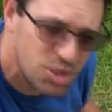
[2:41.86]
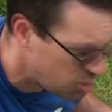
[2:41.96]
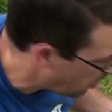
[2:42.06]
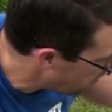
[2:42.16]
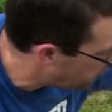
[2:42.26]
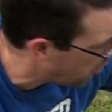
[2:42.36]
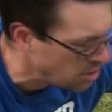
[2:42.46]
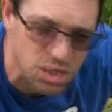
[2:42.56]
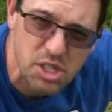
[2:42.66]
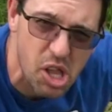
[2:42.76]
It's 24
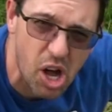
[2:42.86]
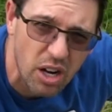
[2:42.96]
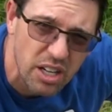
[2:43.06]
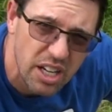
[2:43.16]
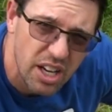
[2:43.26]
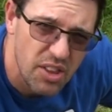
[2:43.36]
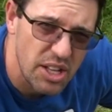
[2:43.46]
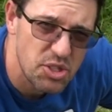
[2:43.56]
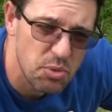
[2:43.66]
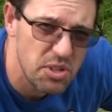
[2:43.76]
inches long.
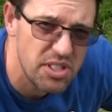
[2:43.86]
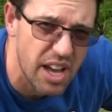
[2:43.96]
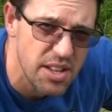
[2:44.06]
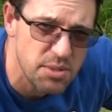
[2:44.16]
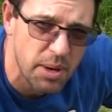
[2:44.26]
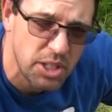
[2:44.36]
That's 3 sides of my